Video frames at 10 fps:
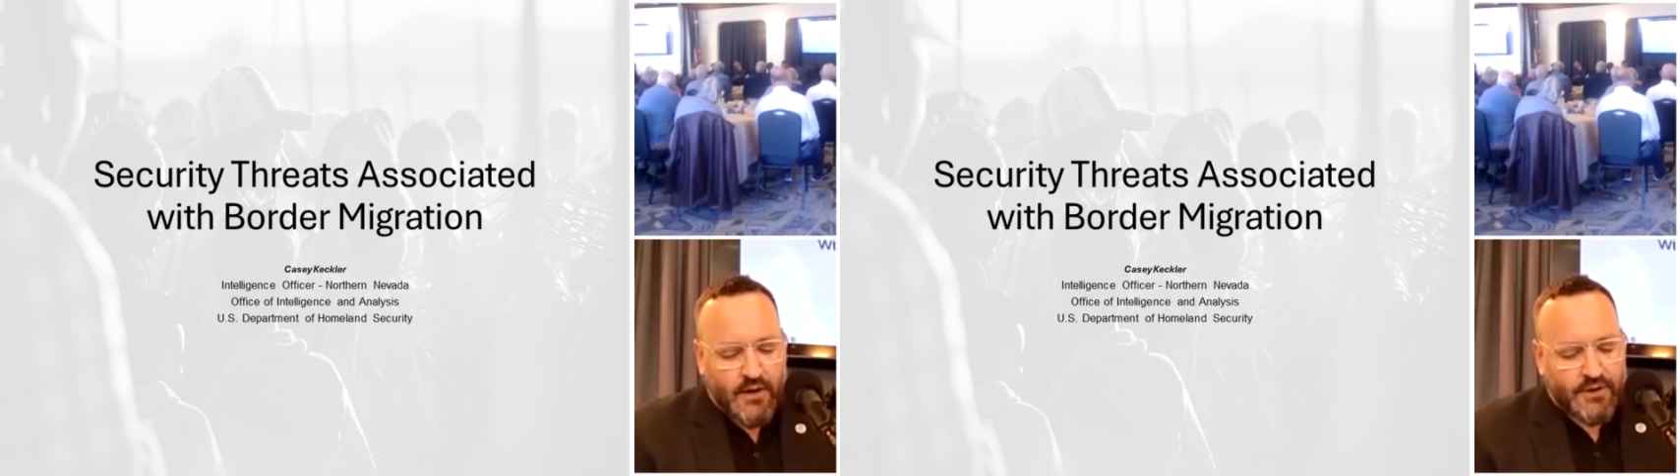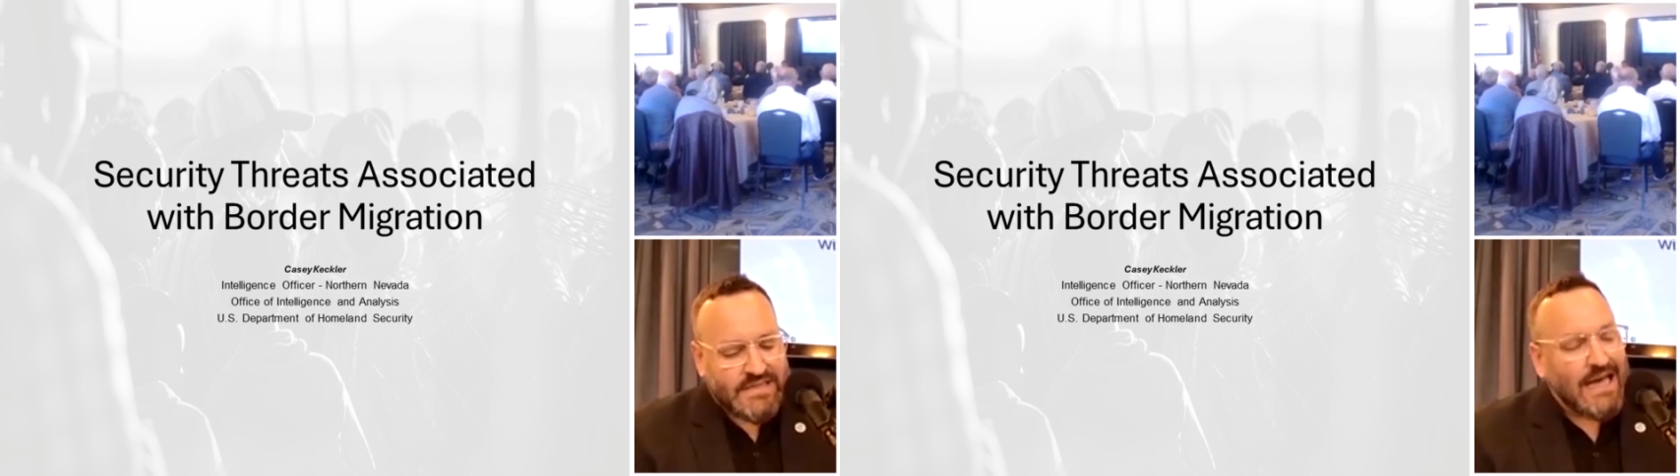
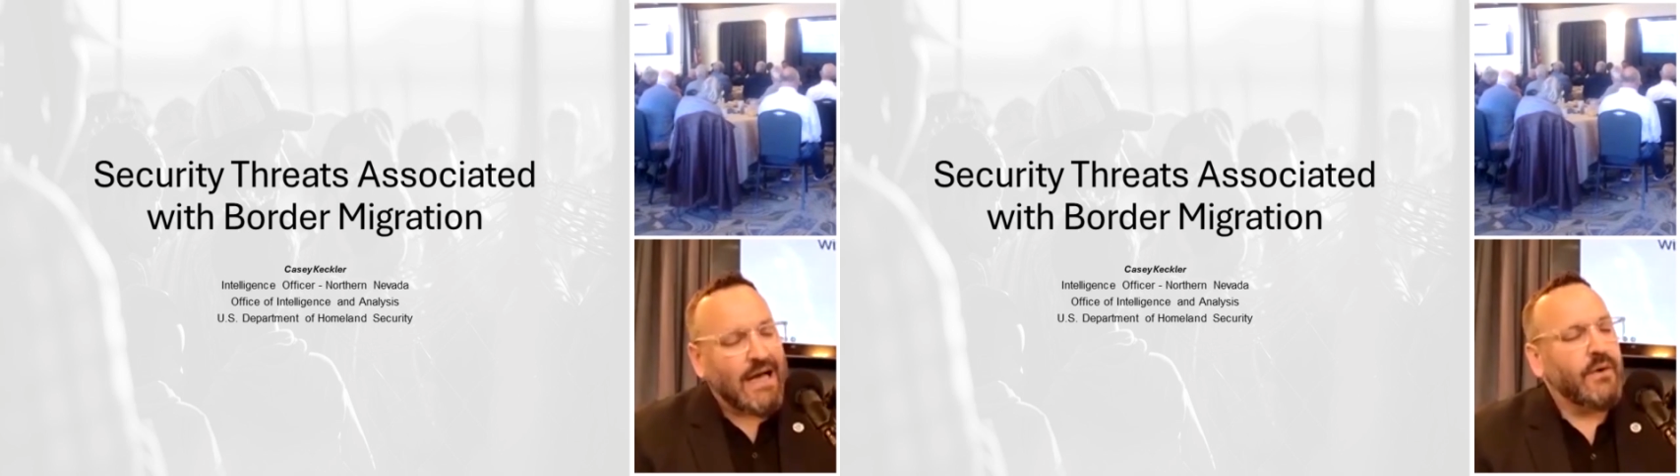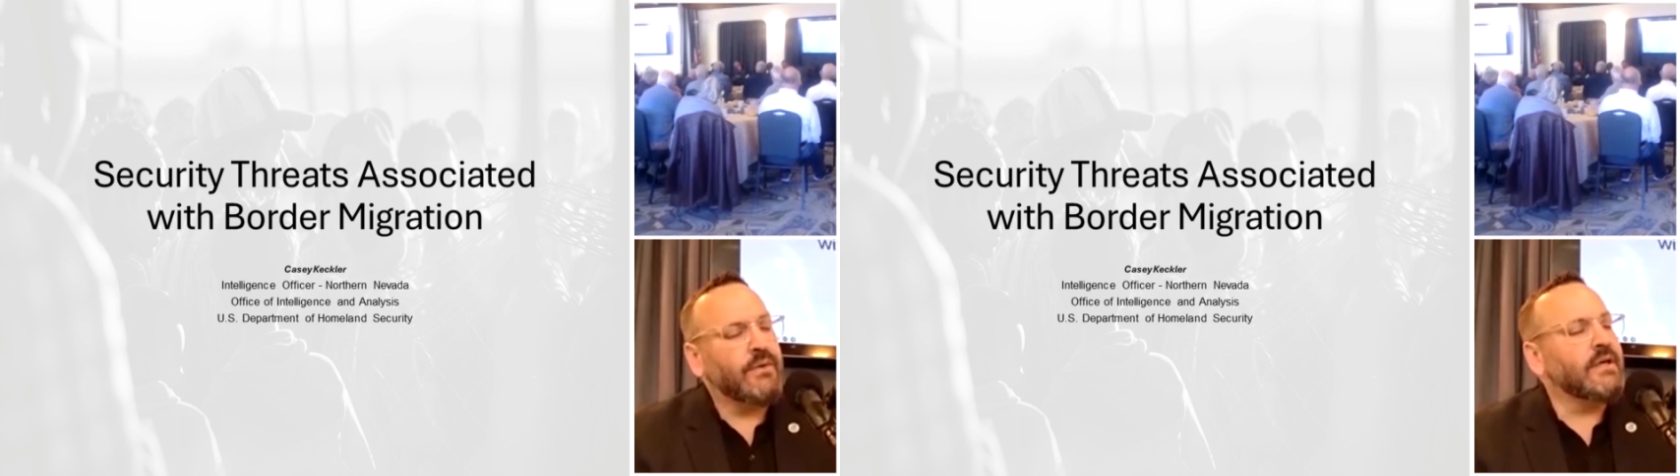are
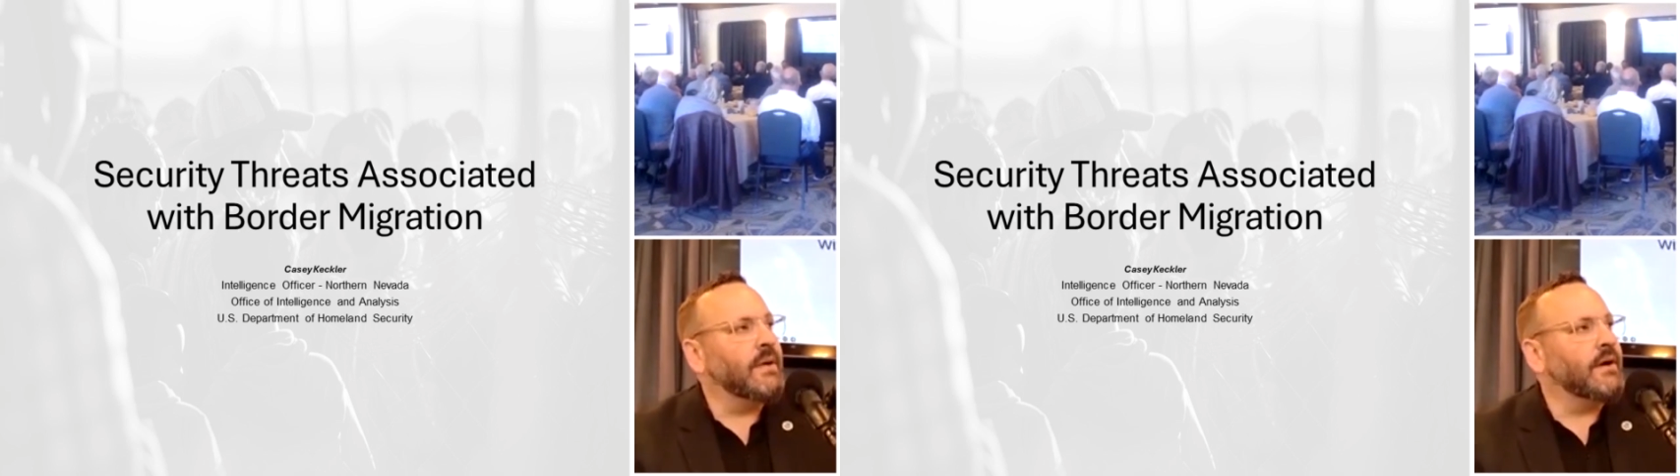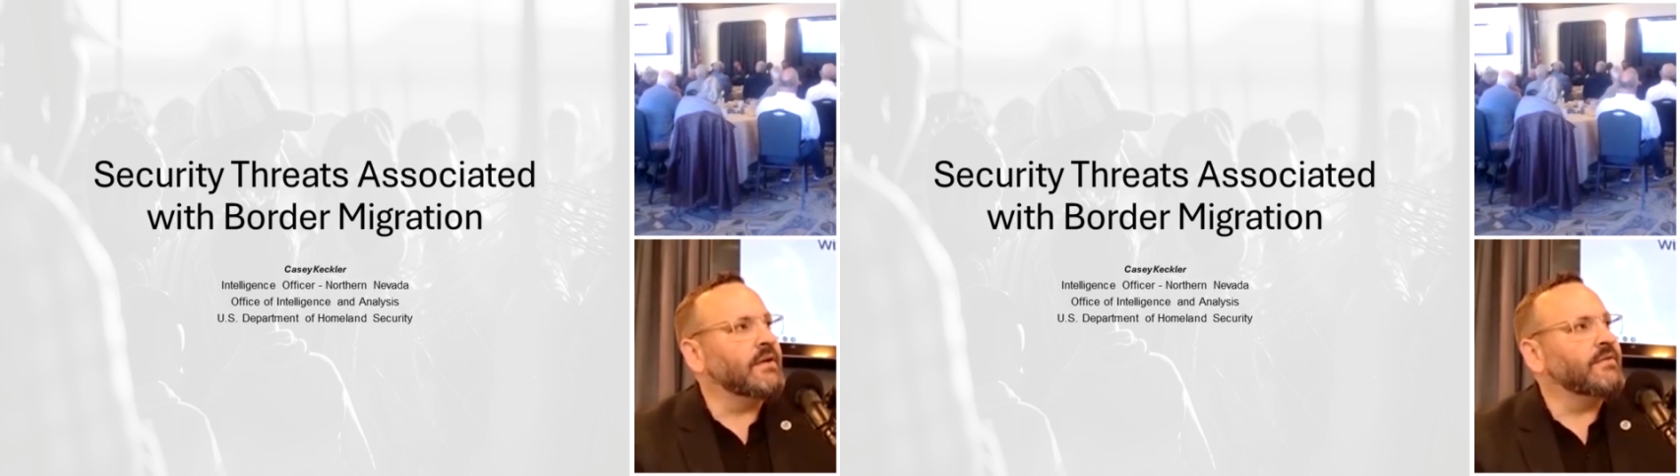down
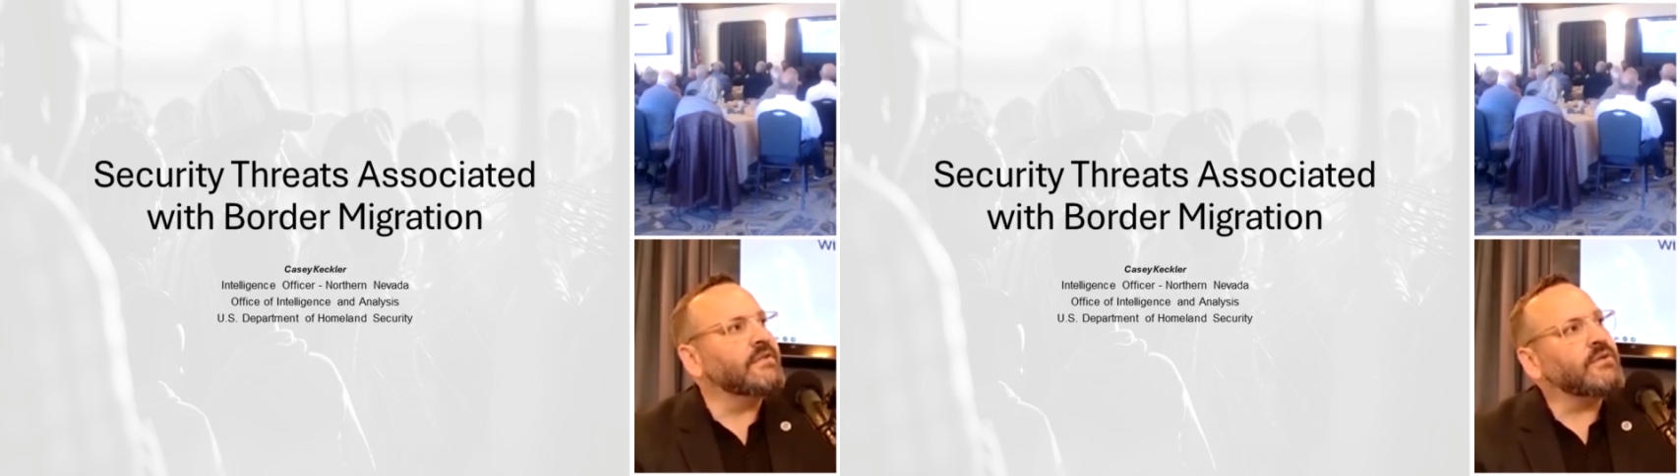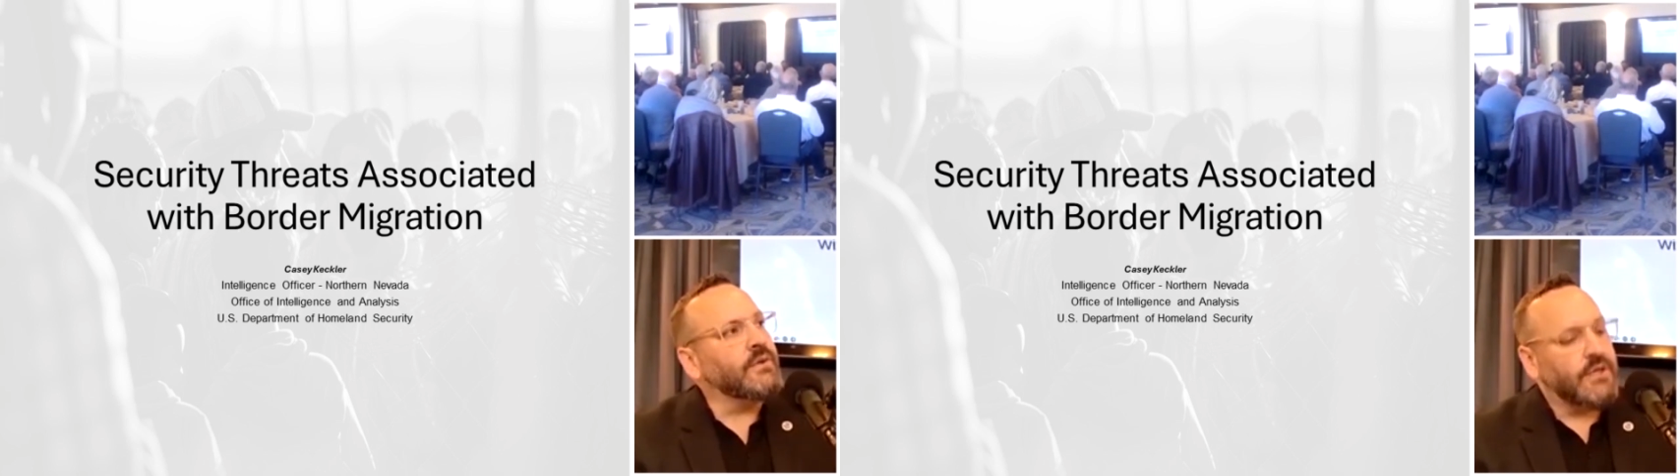compared to fiscal